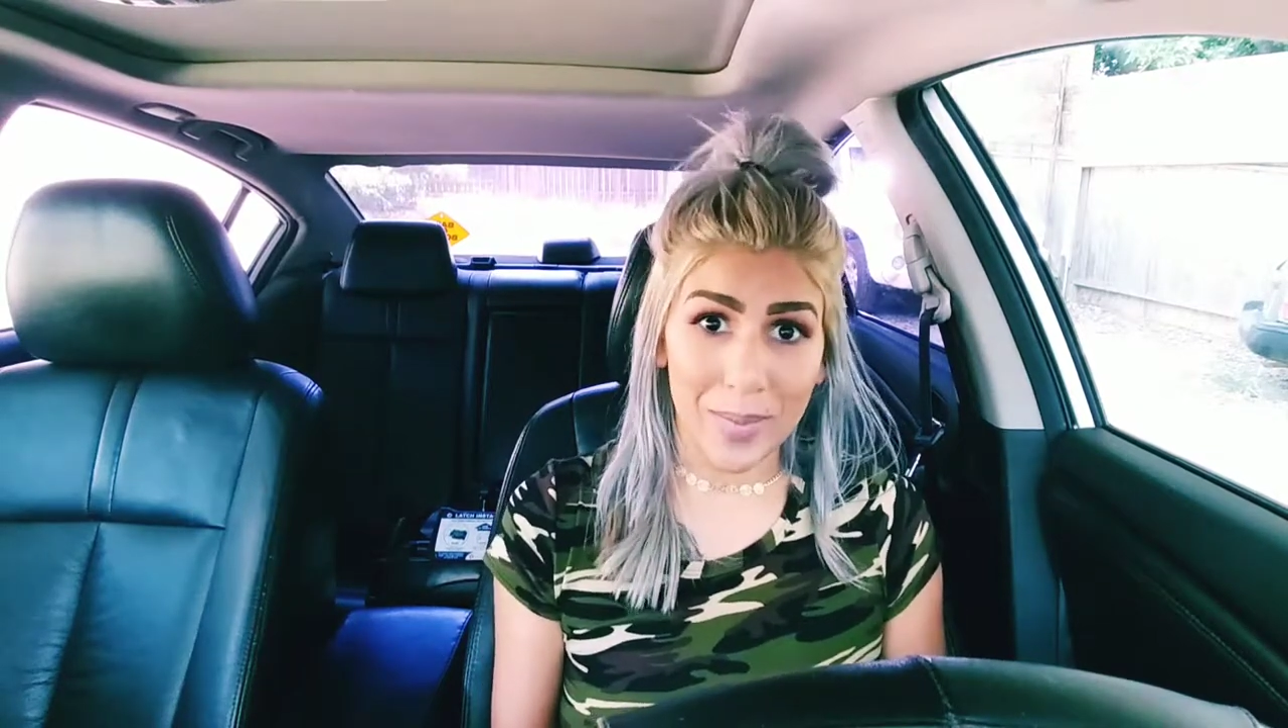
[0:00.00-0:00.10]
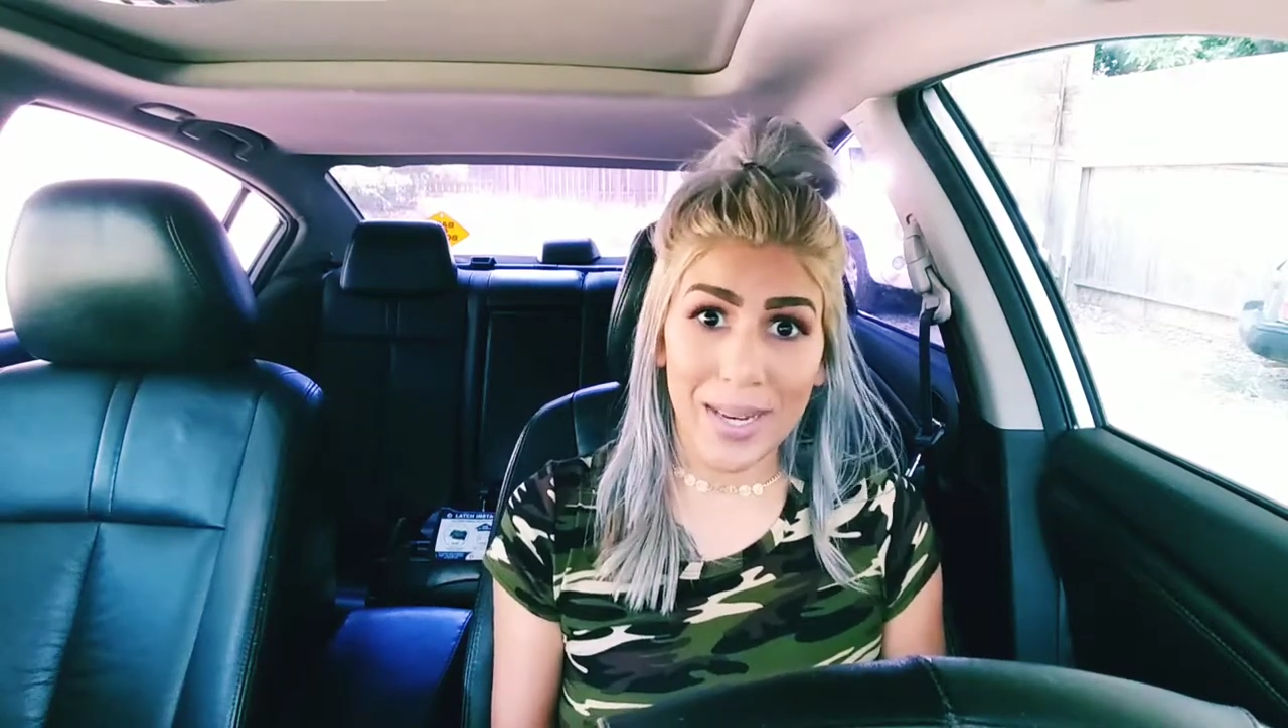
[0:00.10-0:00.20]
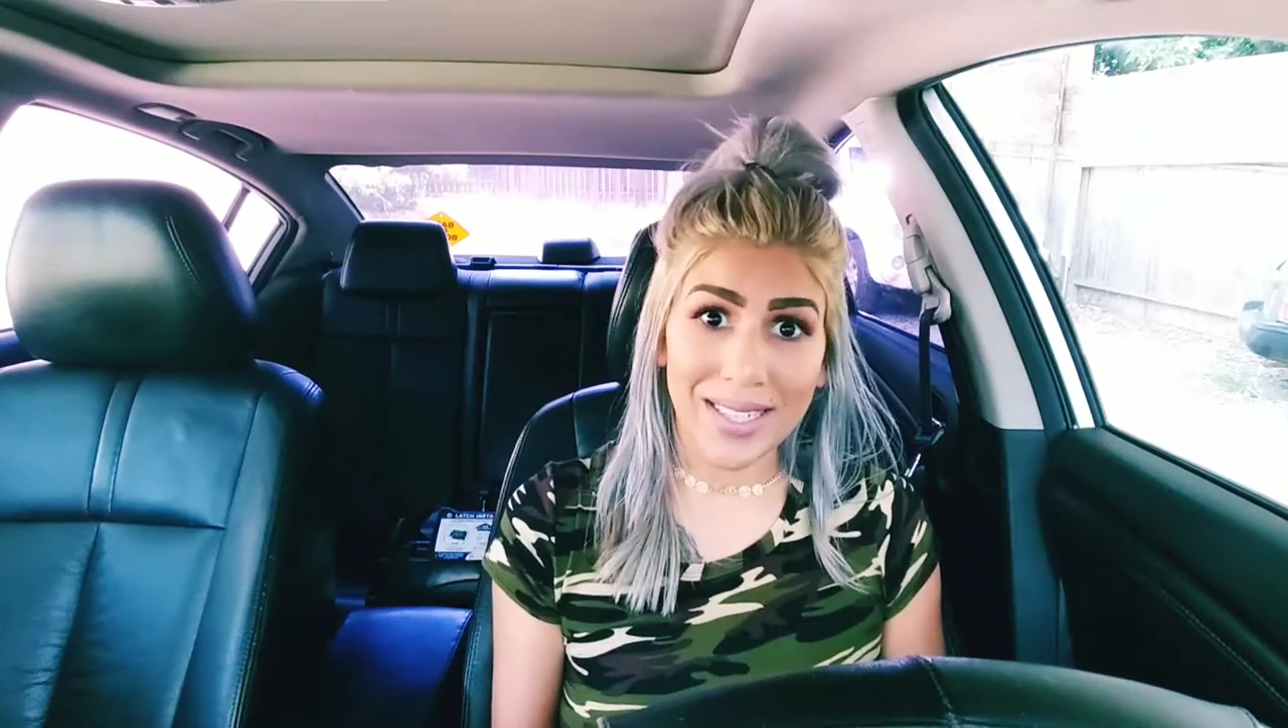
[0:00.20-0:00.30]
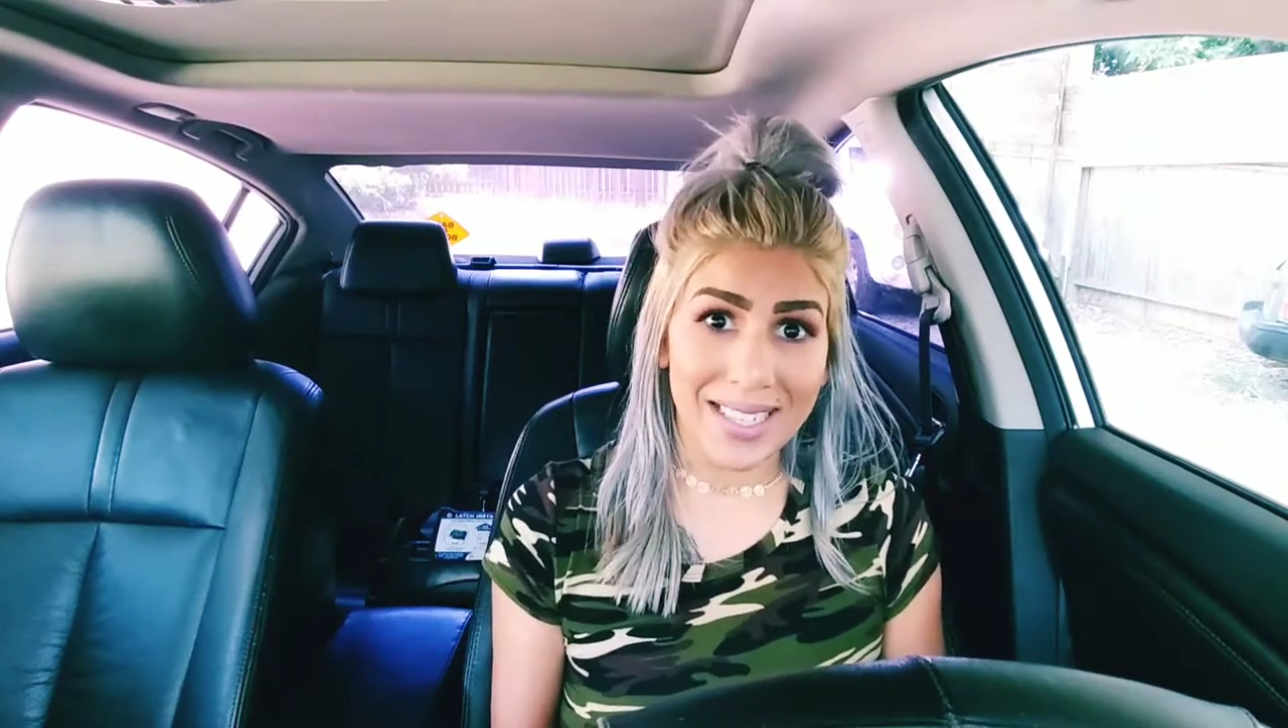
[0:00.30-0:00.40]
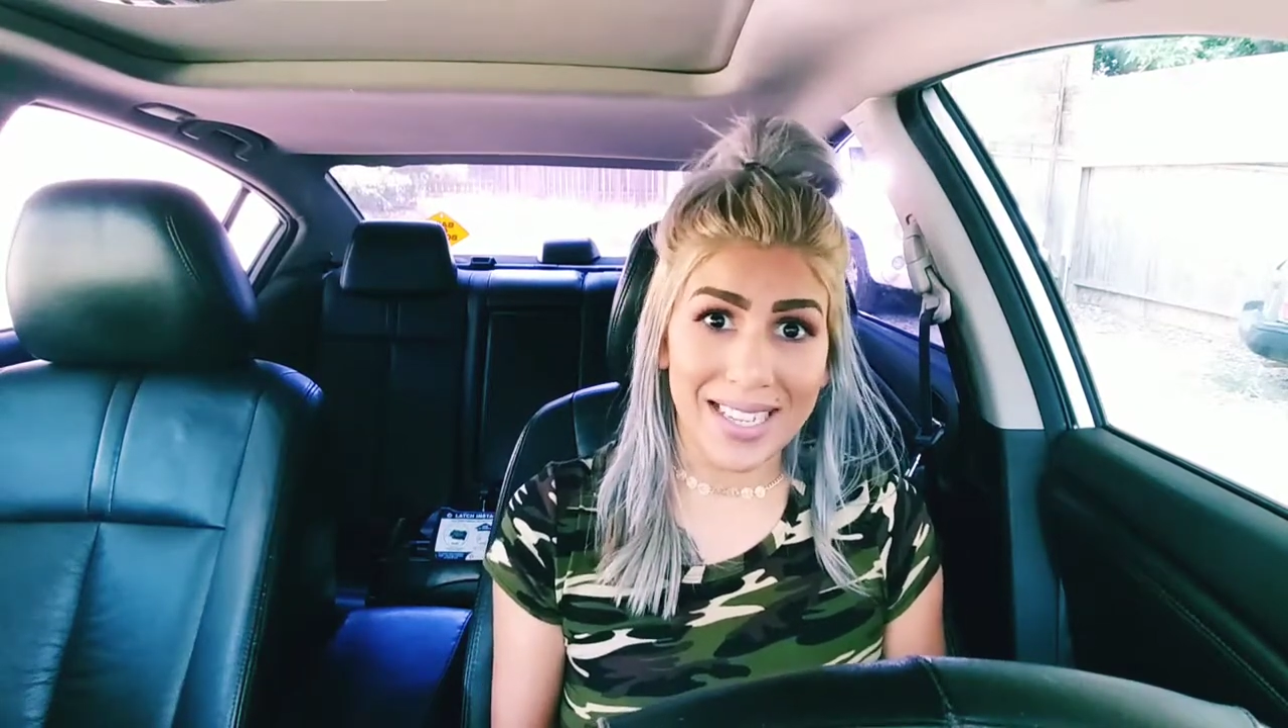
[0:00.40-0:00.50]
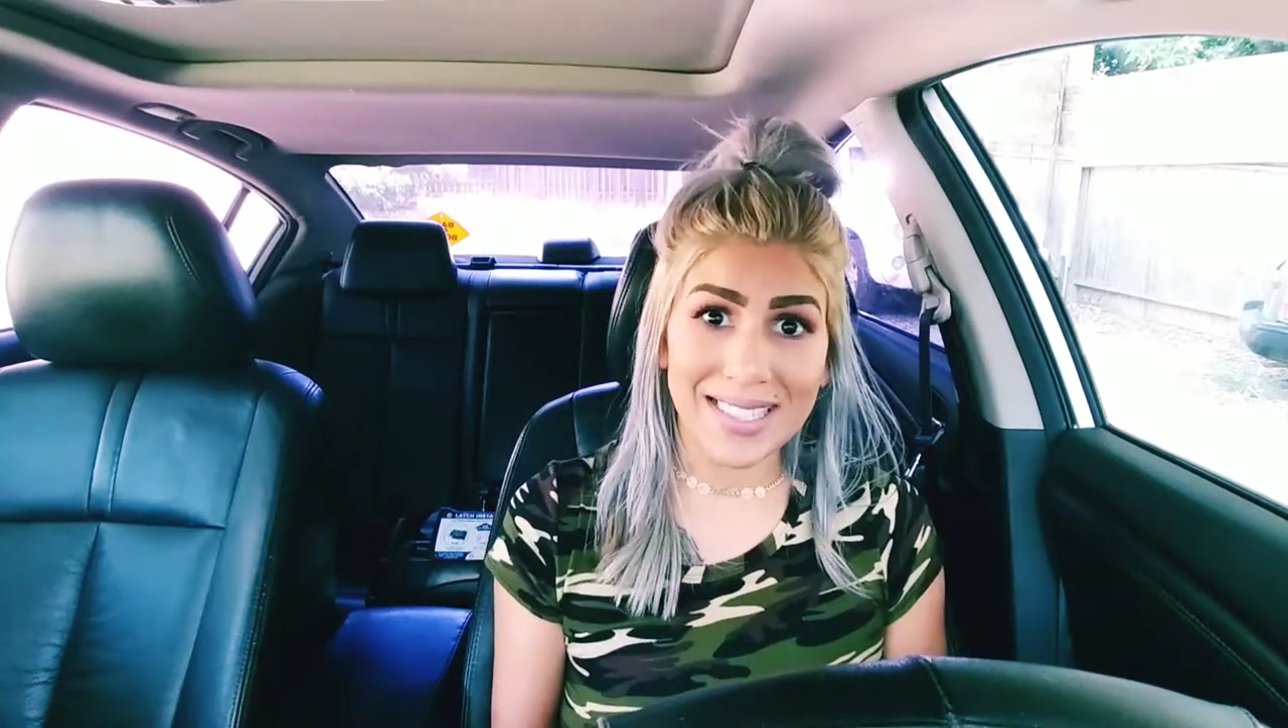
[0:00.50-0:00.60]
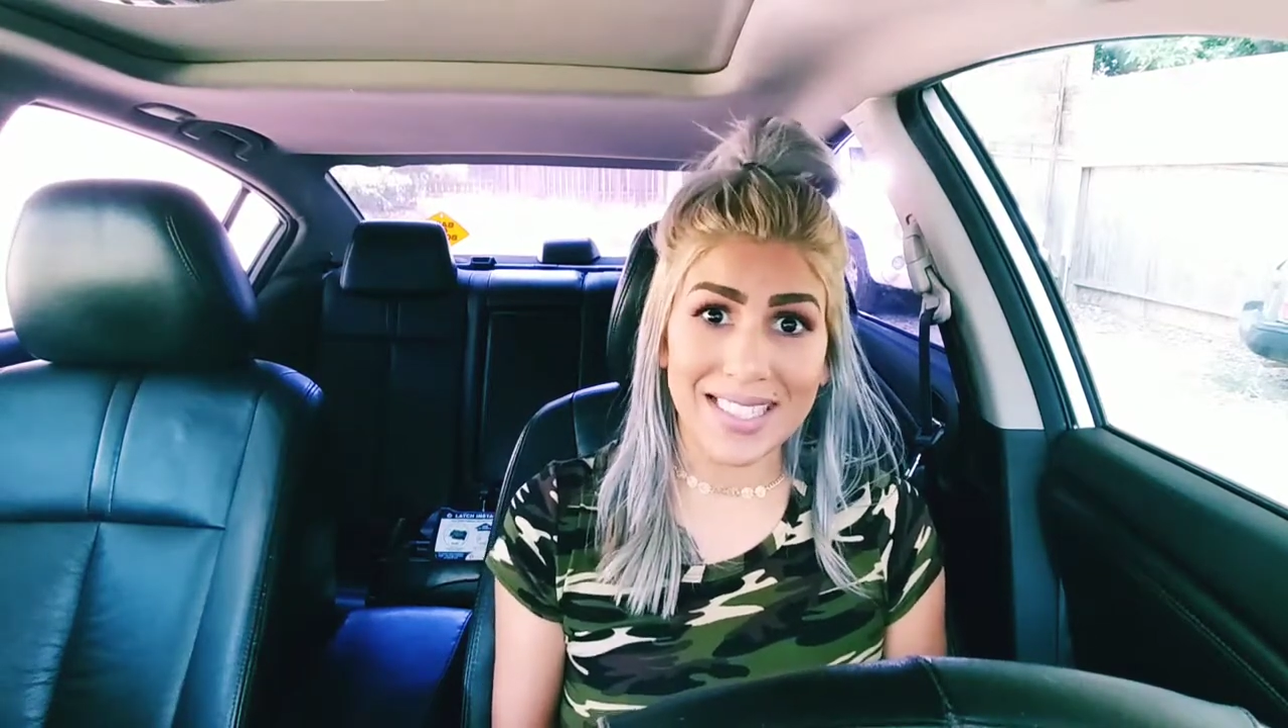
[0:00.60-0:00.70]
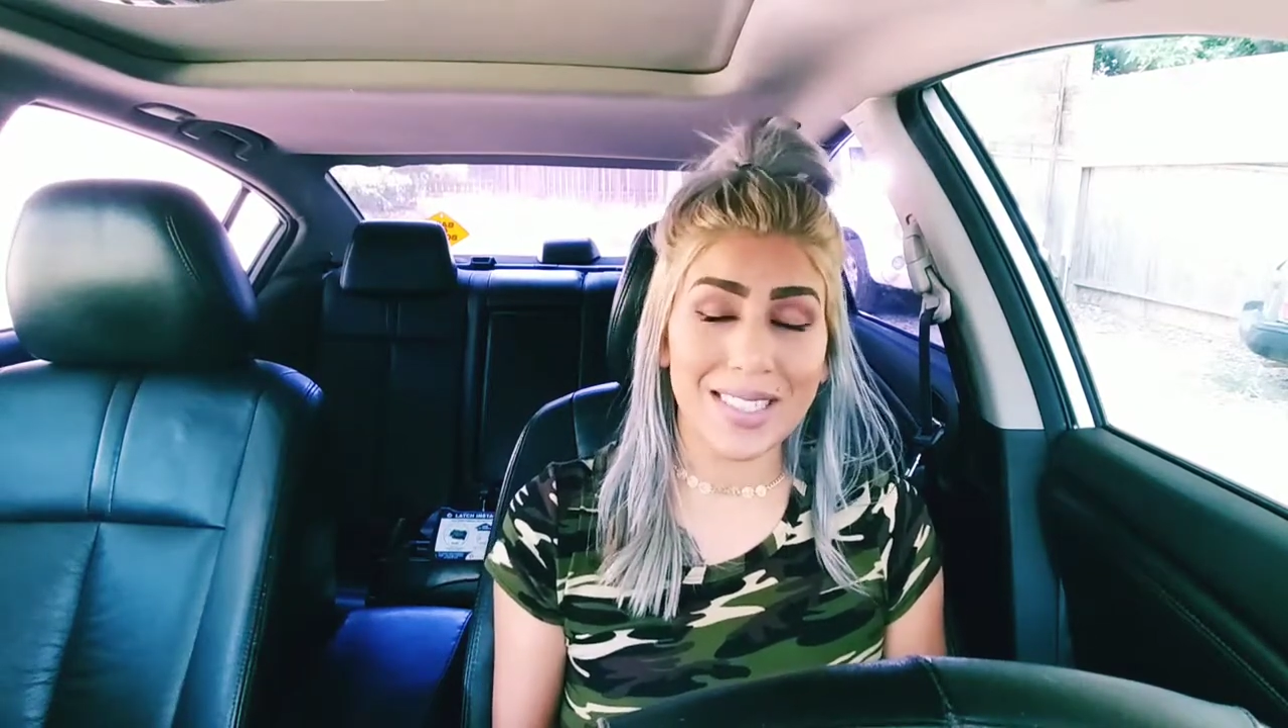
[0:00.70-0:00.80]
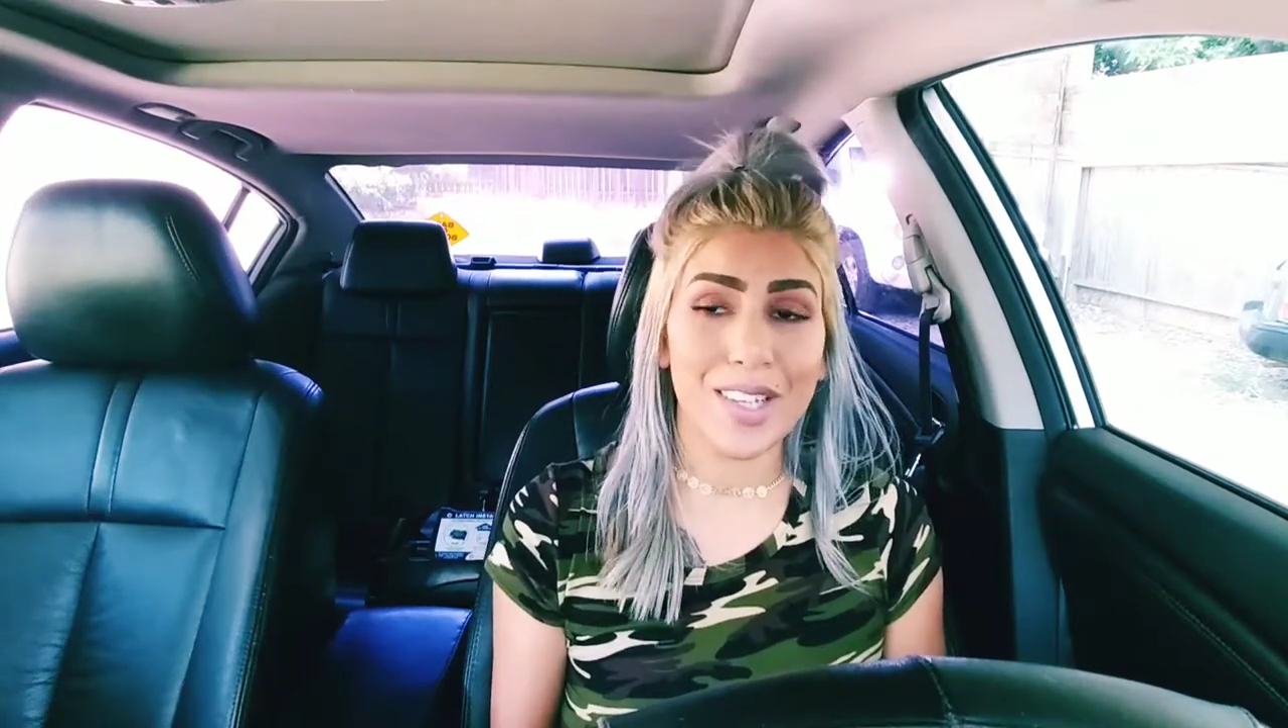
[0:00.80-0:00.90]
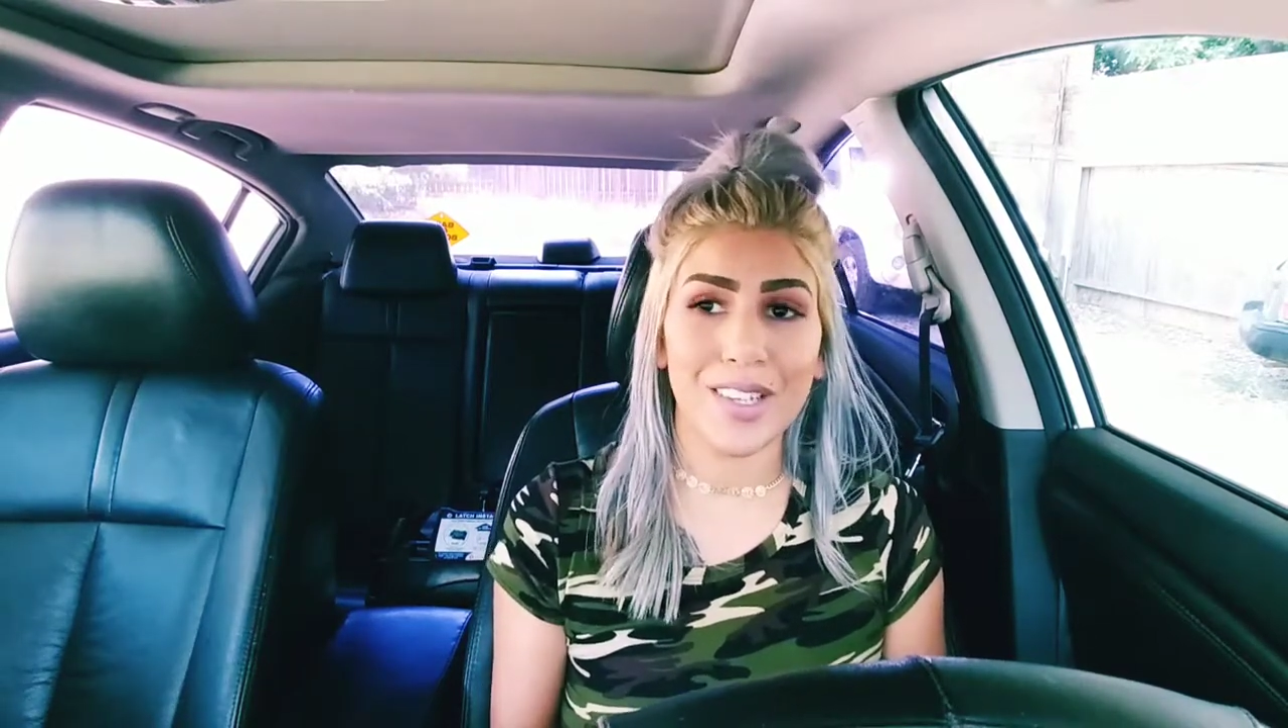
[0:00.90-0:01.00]
pregnant at
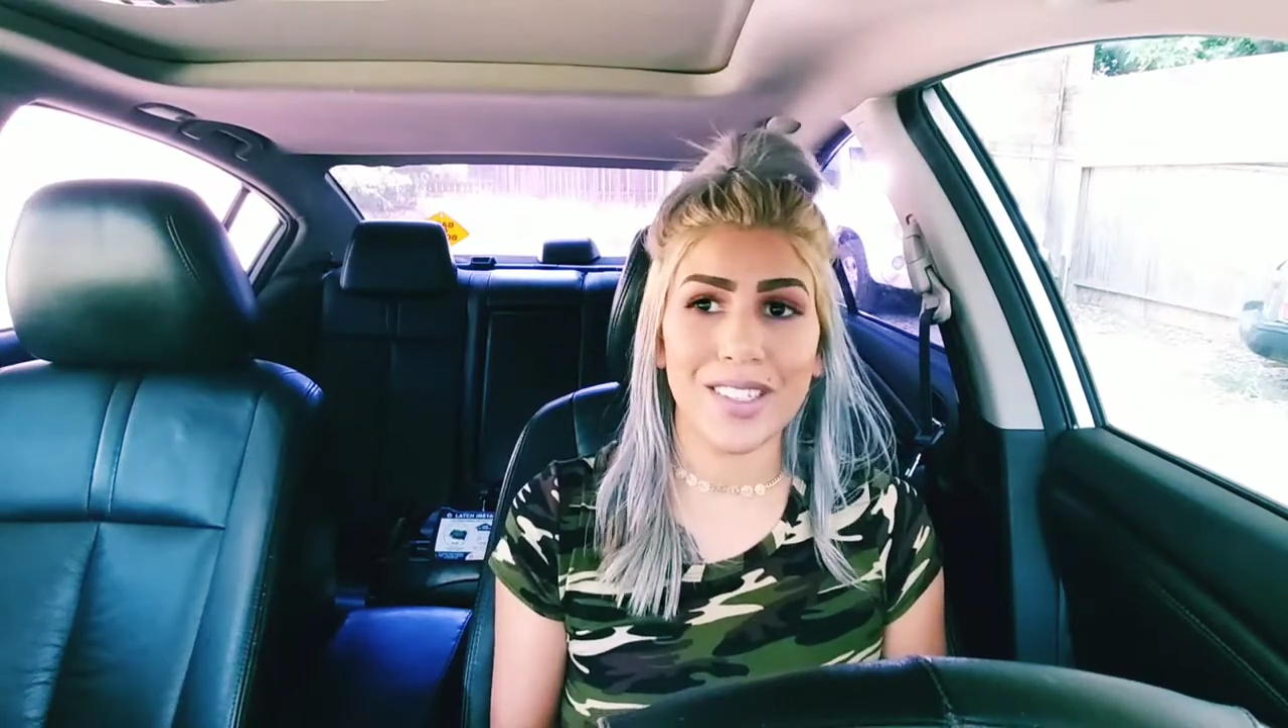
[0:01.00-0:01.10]
16